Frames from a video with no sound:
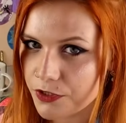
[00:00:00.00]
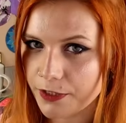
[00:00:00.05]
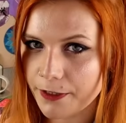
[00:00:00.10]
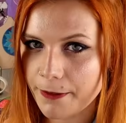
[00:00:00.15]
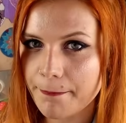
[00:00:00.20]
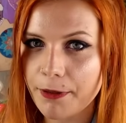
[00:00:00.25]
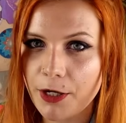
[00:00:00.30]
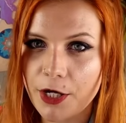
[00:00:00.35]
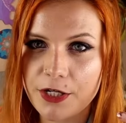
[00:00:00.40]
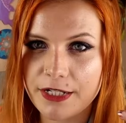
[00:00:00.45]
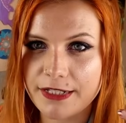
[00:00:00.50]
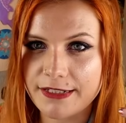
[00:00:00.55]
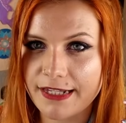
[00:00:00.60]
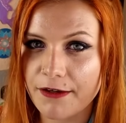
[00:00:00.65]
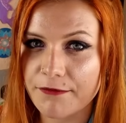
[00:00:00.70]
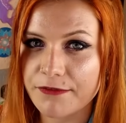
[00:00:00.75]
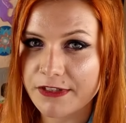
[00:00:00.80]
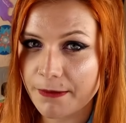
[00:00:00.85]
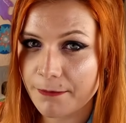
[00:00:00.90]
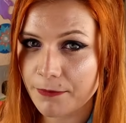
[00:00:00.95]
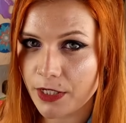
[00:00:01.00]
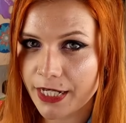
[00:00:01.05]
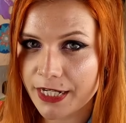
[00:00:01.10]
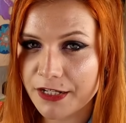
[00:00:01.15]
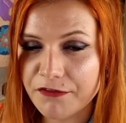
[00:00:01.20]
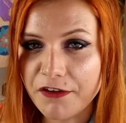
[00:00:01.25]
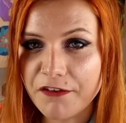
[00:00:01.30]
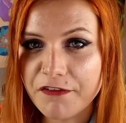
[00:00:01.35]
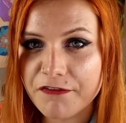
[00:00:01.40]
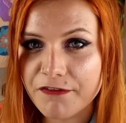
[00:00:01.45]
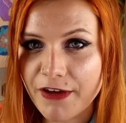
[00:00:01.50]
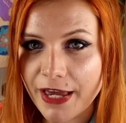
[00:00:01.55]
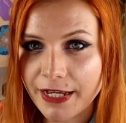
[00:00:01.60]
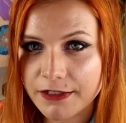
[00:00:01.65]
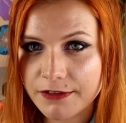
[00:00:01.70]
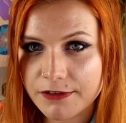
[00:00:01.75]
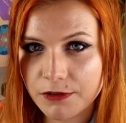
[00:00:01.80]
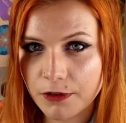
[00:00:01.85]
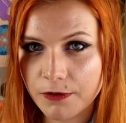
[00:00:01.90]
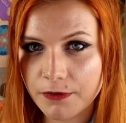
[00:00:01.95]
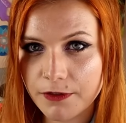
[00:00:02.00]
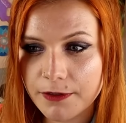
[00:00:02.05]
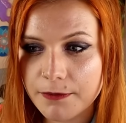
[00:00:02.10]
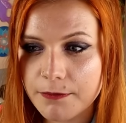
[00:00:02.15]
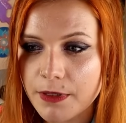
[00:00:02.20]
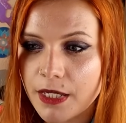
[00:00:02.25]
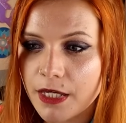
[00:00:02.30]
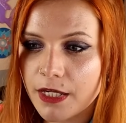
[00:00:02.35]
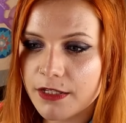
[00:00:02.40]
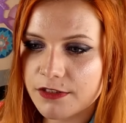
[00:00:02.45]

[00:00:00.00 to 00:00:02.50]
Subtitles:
the components have some kind of effects on them.